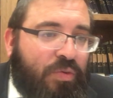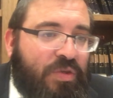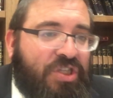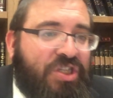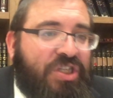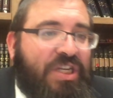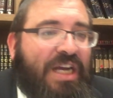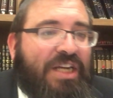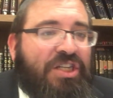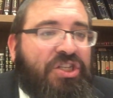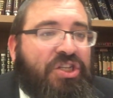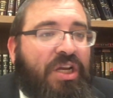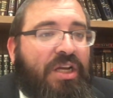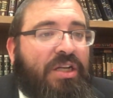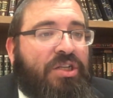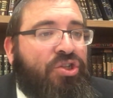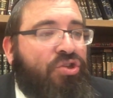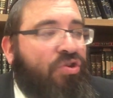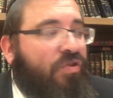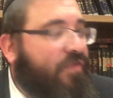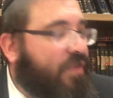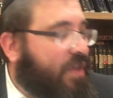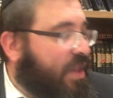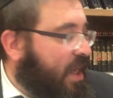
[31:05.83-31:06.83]
which is actually a
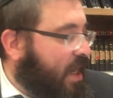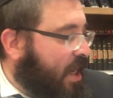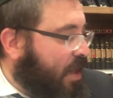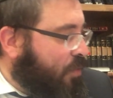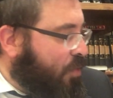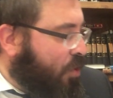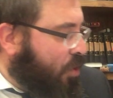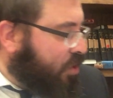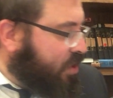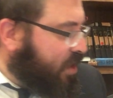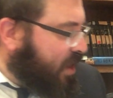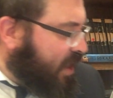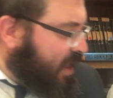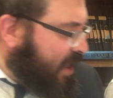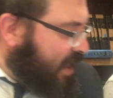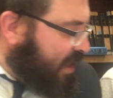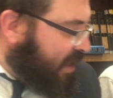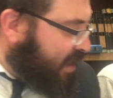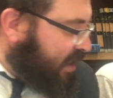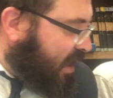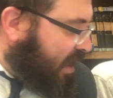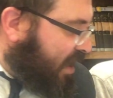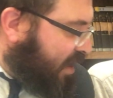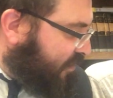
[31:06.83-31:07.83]
tshuva that I wrote
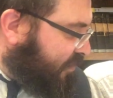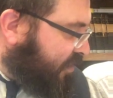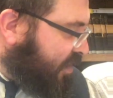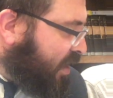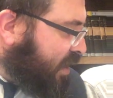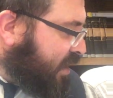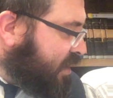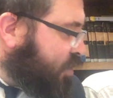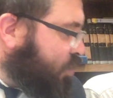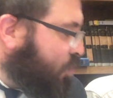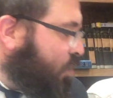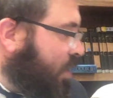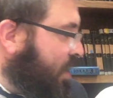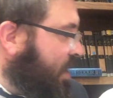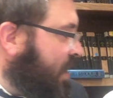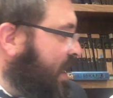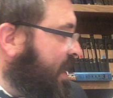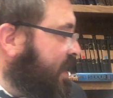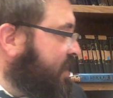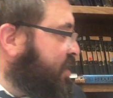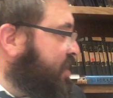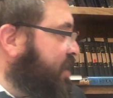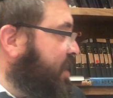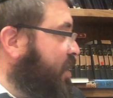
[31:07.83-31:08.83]
to Avi Azarwal
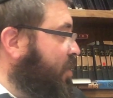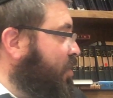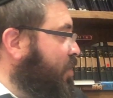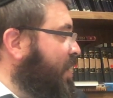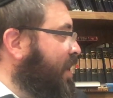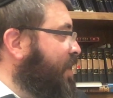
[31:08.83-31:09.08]
last year.